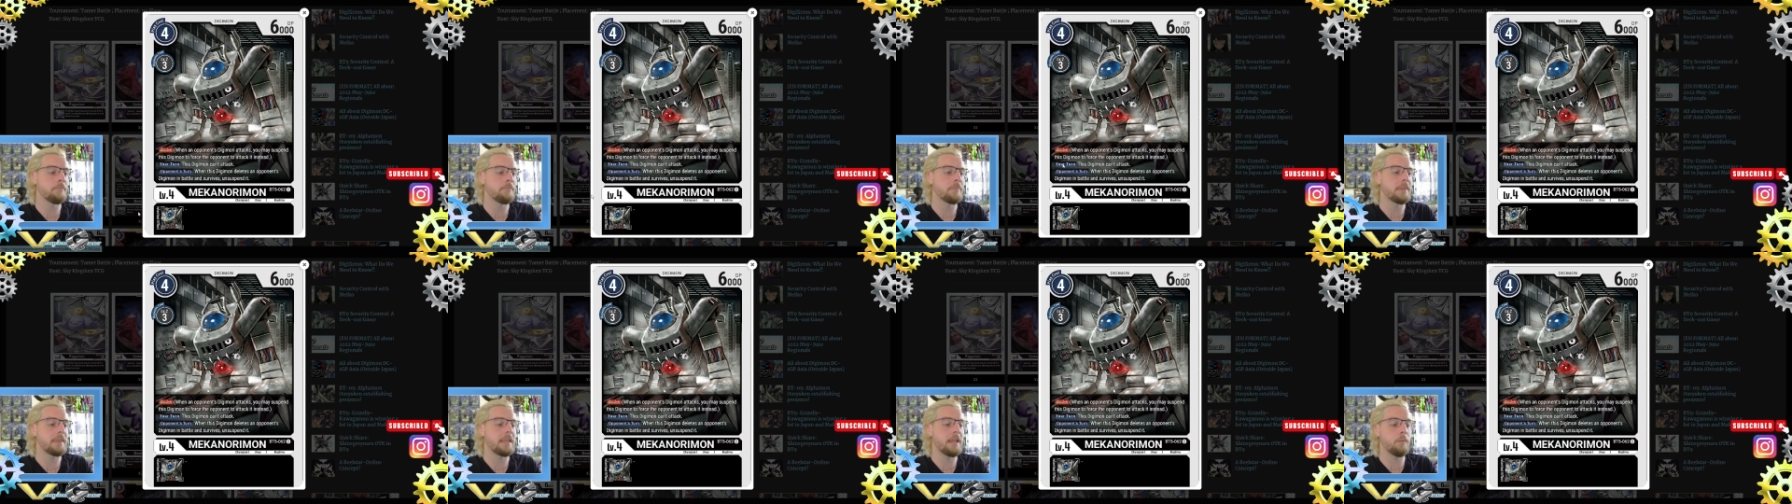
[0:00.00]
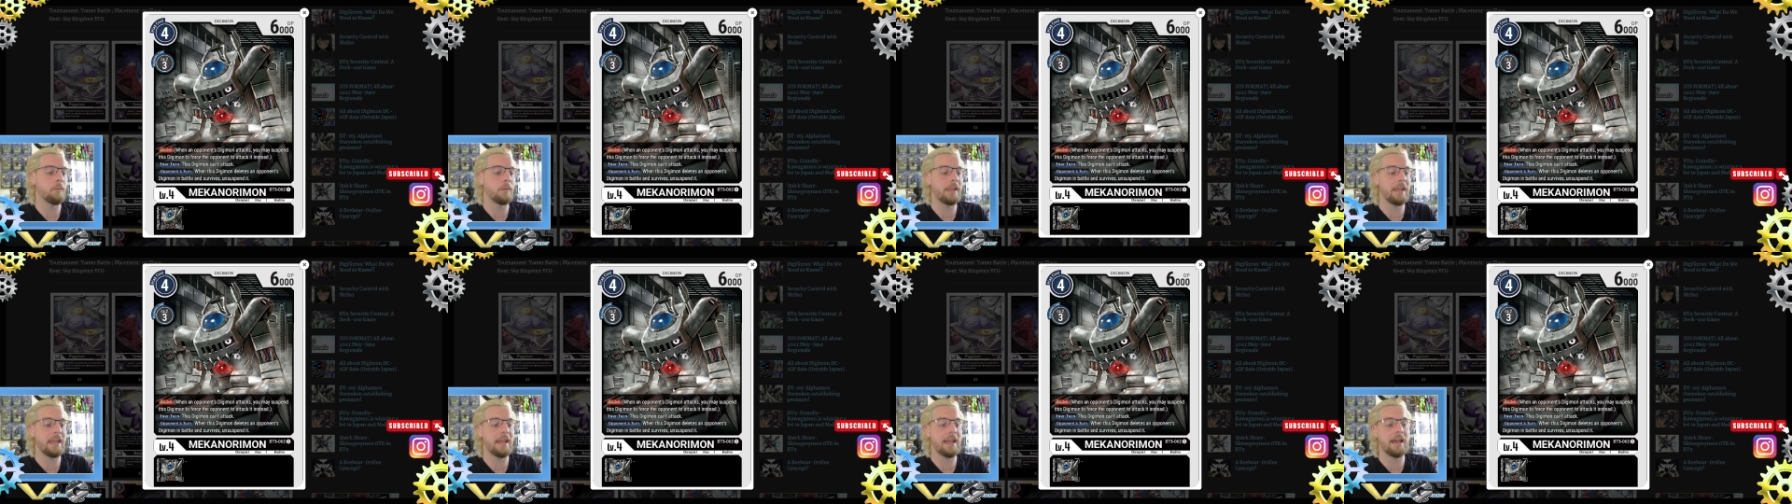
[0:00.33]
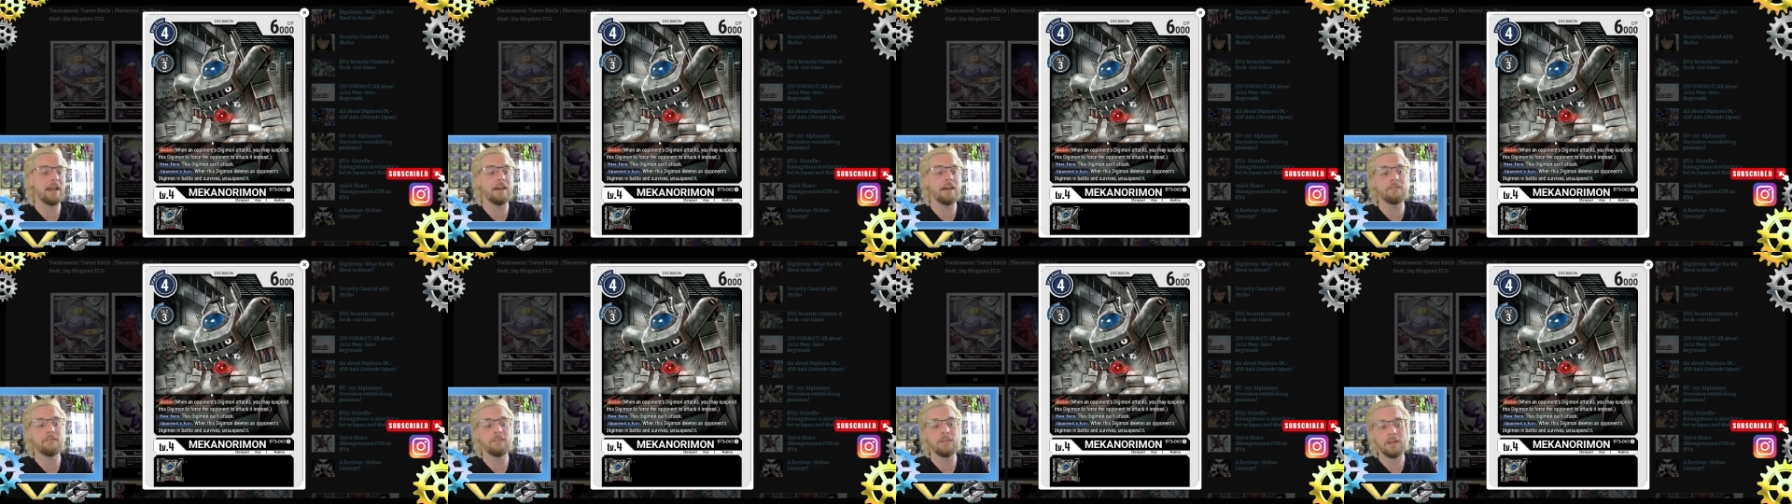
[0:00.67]
Then we
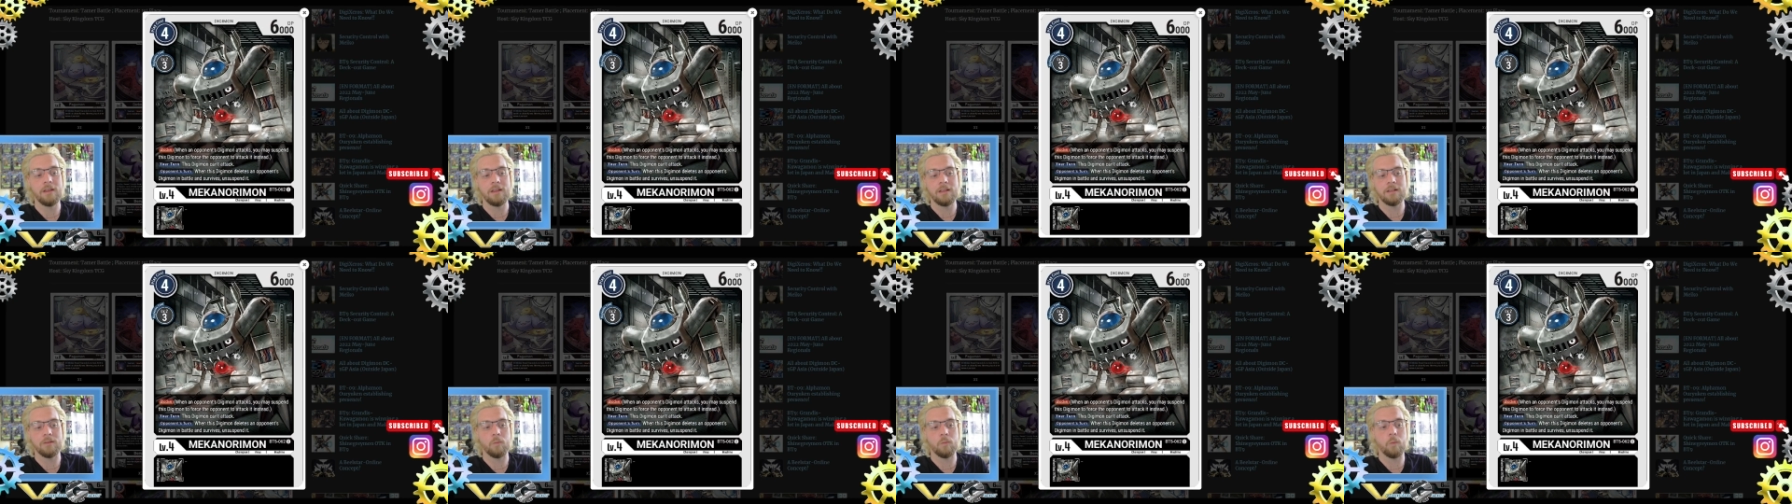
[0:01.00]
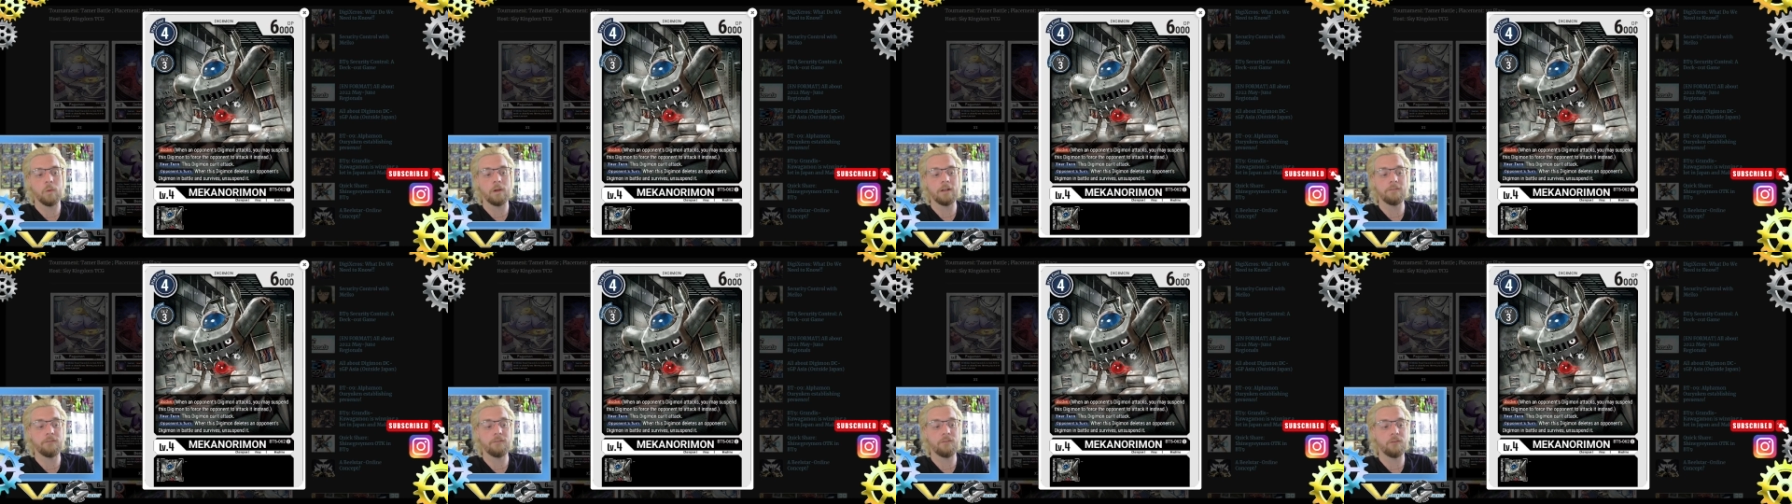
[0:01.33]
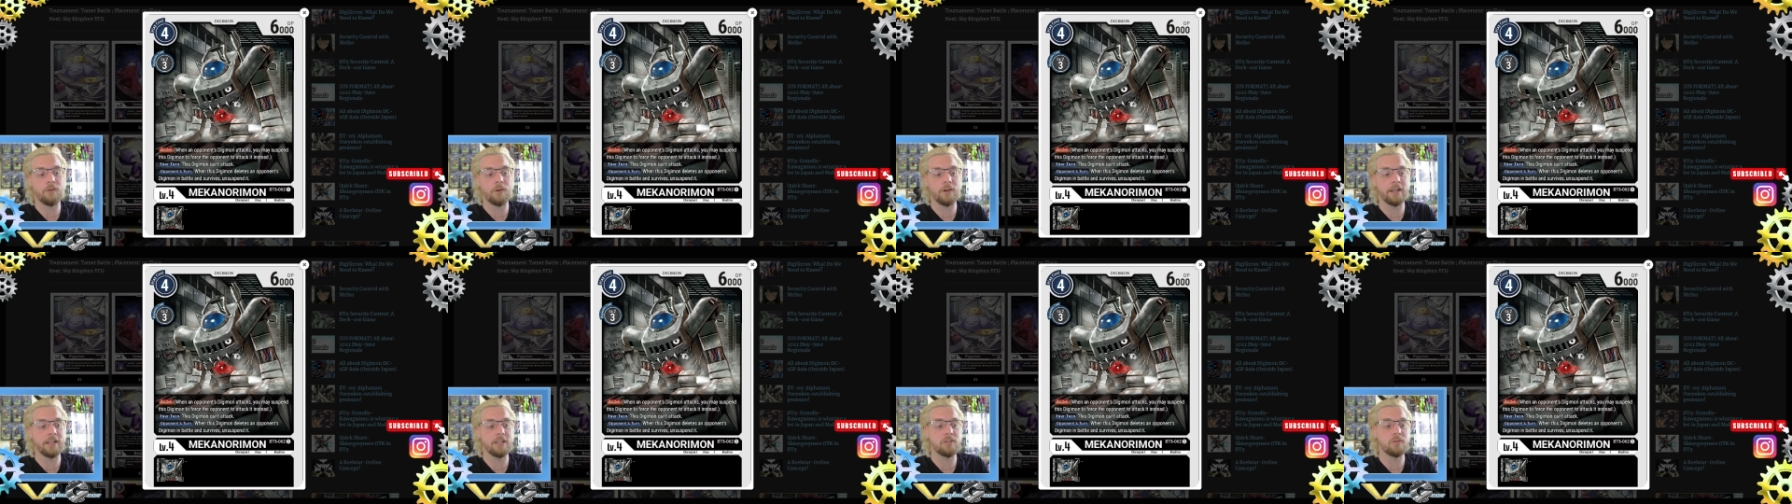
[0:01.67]
have 1
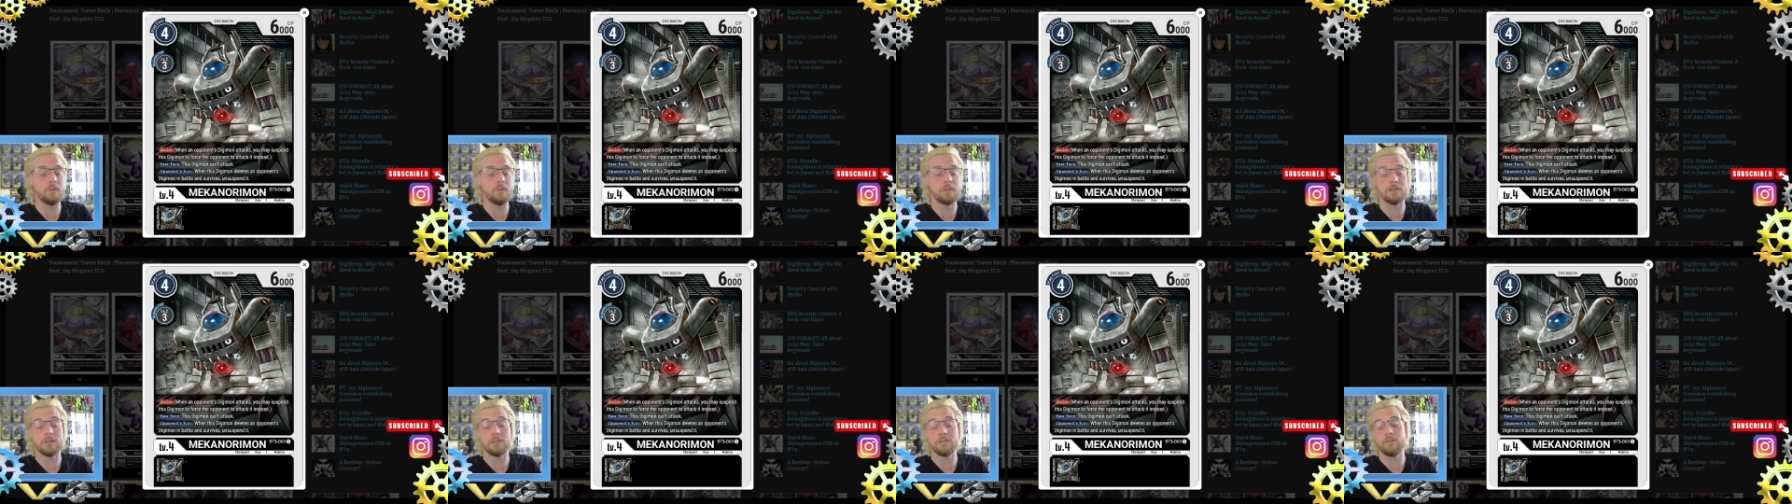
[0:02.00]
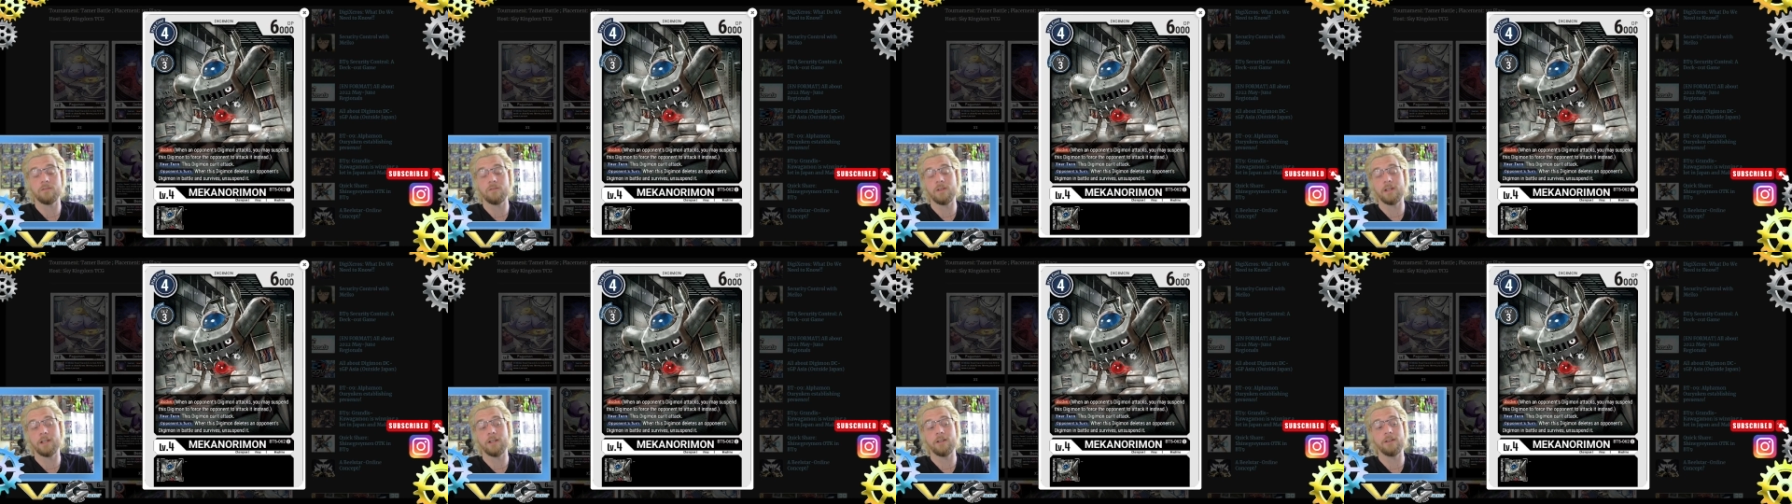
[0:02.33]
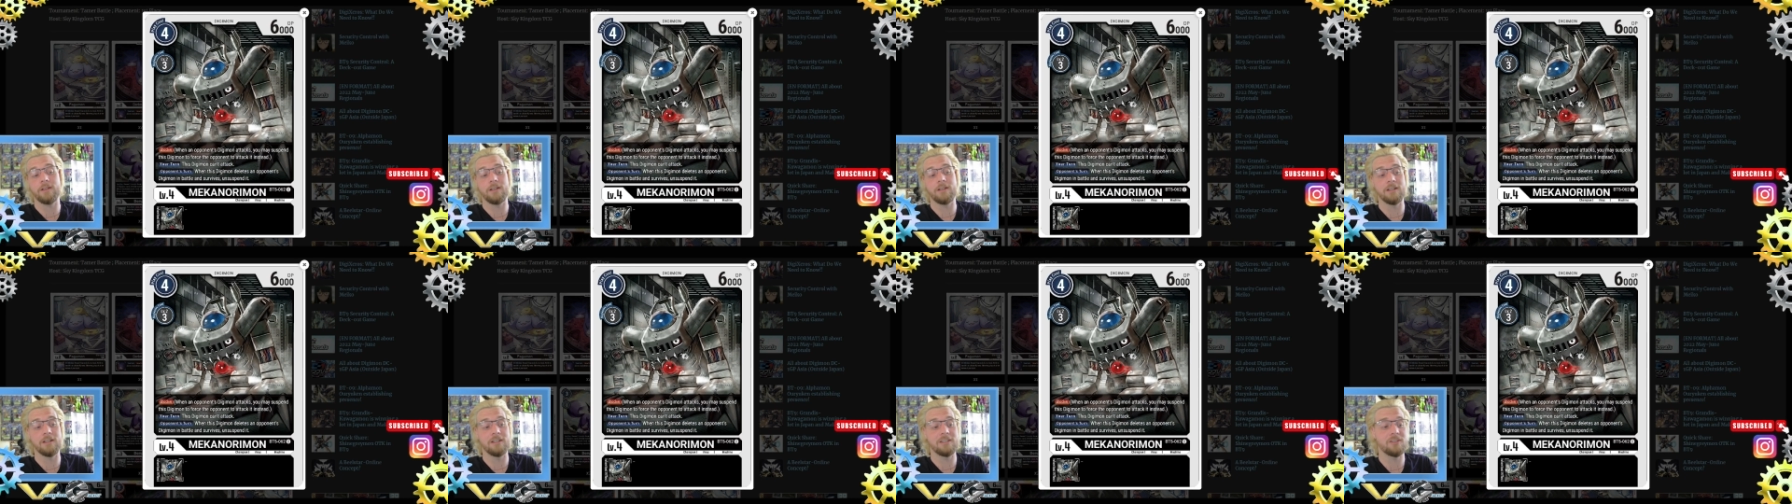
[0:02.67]
Fridge, which is very
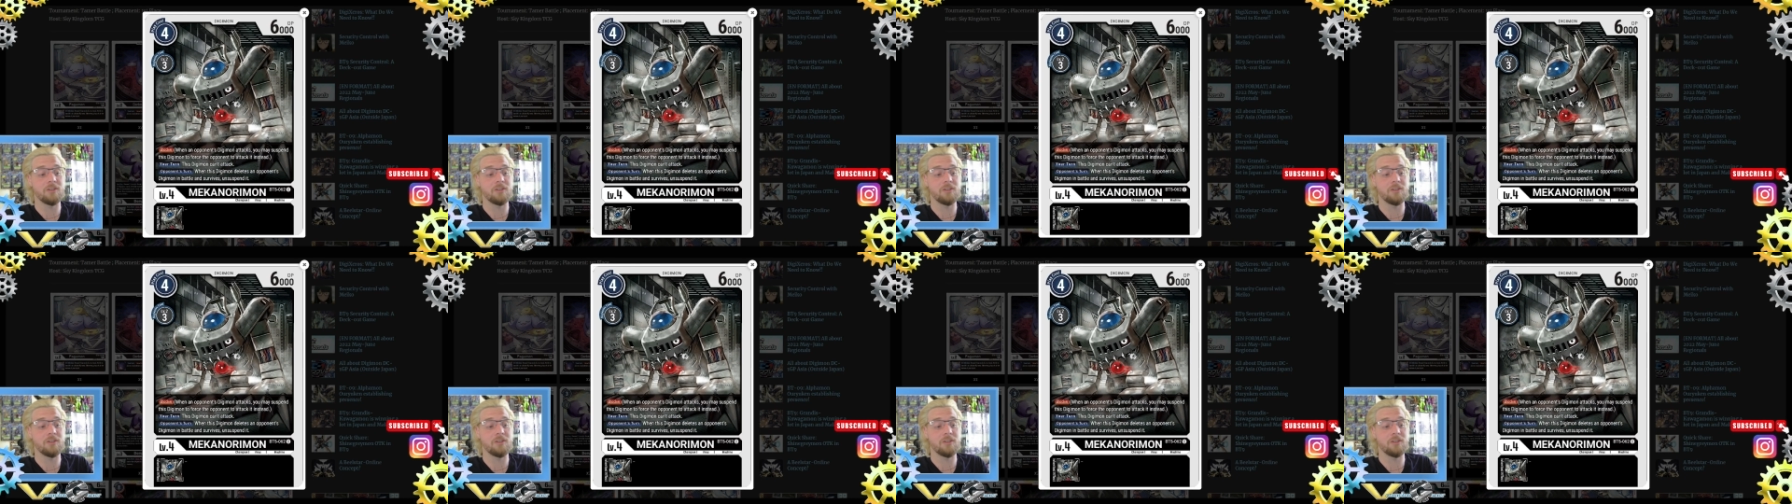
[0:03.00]
good.